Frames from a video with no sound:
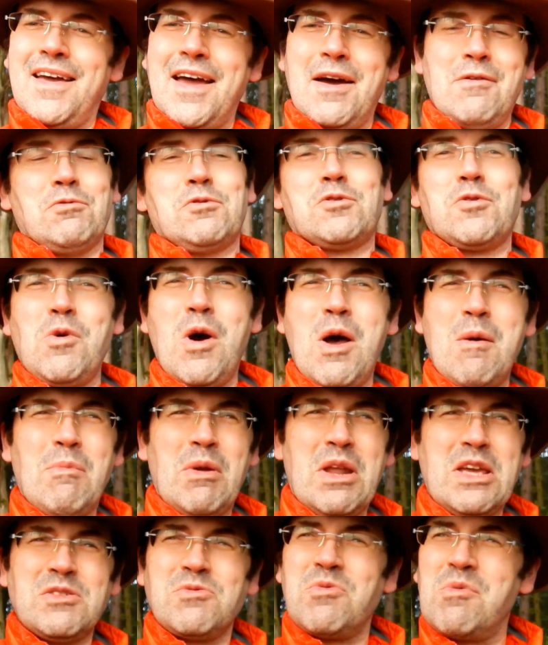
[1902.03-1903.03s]
I was quite
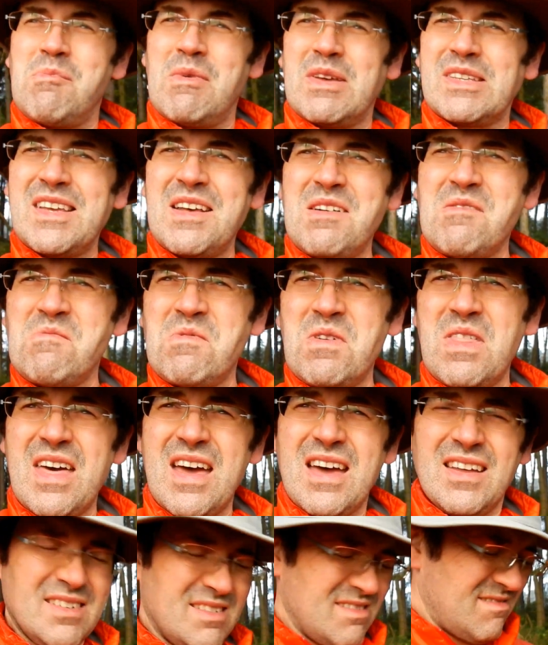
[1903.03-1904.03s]
pleased with myself with
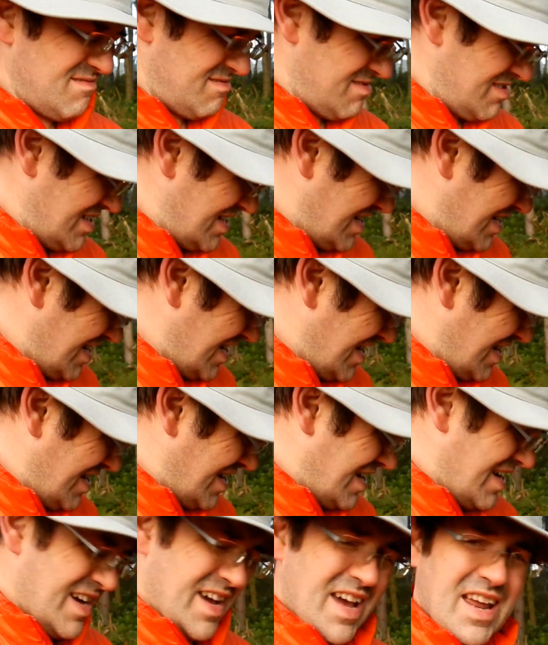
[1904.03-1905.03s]
that.
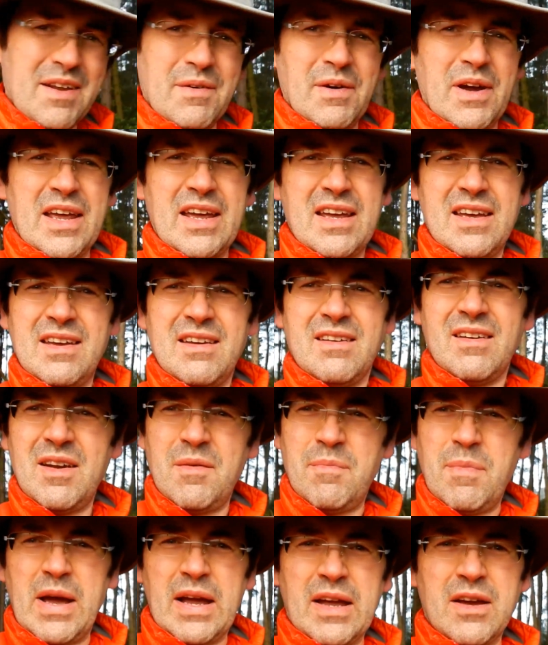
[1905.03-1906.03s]
Anyway, I'm
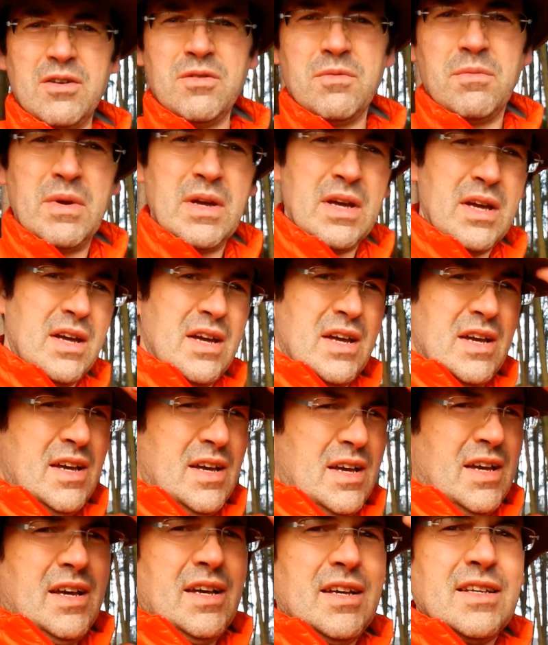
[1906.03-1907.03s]
going to pack up,
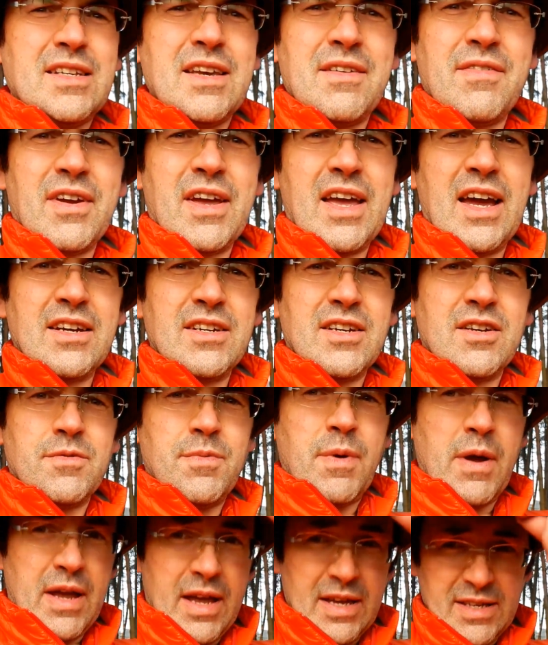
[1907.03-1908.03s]
see if I can catch those
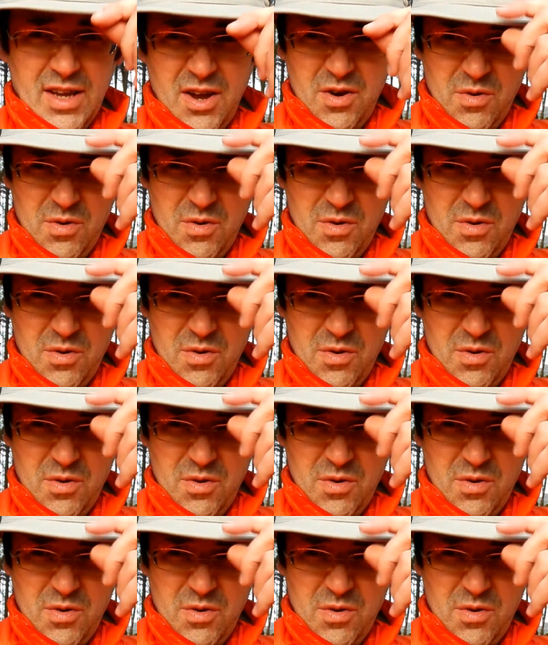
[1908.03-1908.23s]
pancakes.